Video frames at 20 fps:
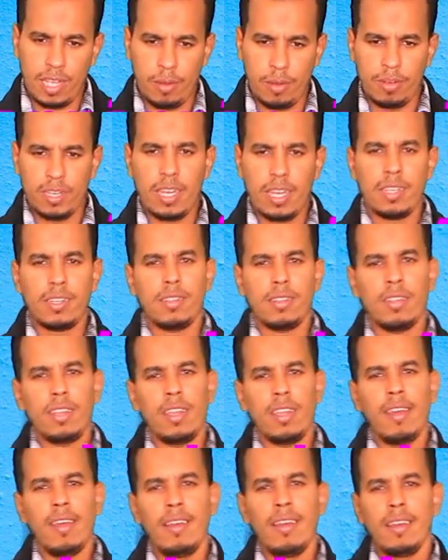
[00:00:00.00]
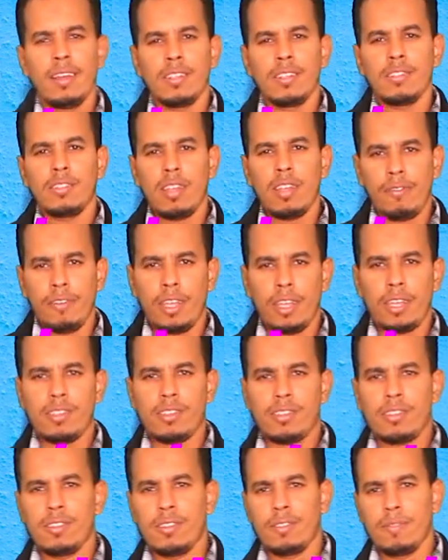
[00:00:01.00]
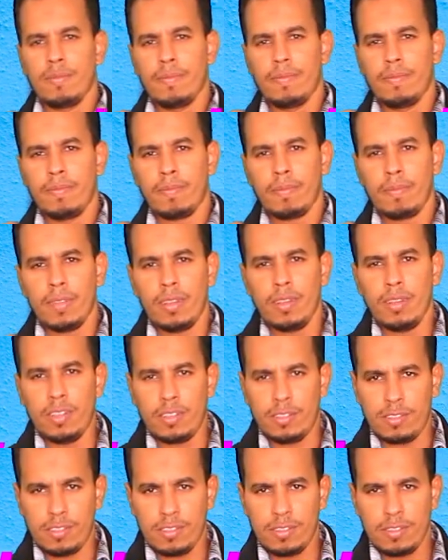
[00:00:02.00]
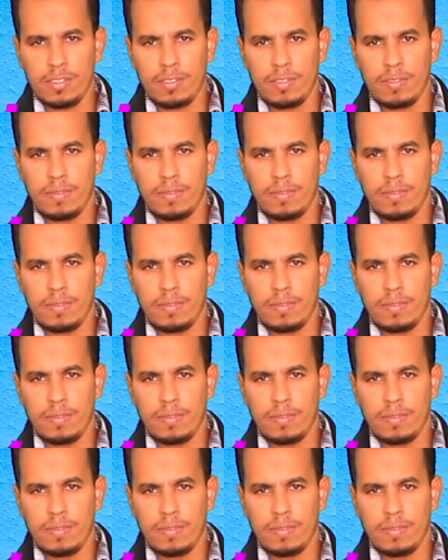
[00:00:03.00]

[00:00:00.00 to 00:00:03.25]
I would add the suffix ness